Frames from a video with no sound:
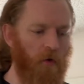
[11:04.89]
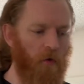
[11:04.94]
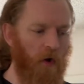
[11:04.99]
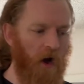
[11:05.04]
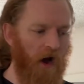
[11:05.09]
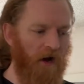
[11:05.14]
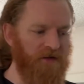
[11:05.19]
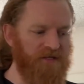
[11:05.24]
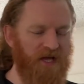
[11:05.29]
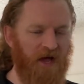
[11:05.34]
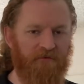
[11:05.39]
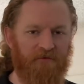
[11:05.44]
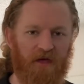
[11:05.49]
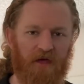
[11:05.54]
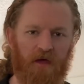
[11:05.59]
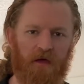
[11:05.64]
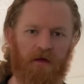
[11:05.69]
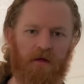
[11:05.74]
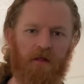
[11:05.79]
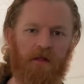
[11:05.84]
requires
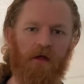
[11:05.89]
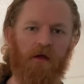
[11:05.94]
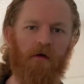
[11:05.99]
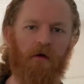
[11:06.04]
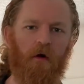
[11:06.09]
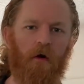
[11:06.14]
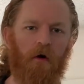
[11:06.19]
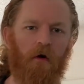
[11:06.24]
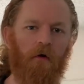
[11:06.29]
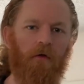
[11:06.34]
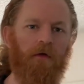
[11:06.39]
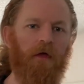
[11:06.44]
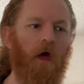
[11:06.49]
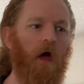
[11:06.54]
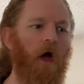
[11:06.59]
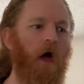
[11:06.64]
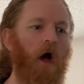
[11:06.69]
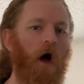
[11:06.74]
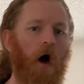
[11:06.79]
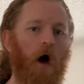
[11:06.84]
having a clear hold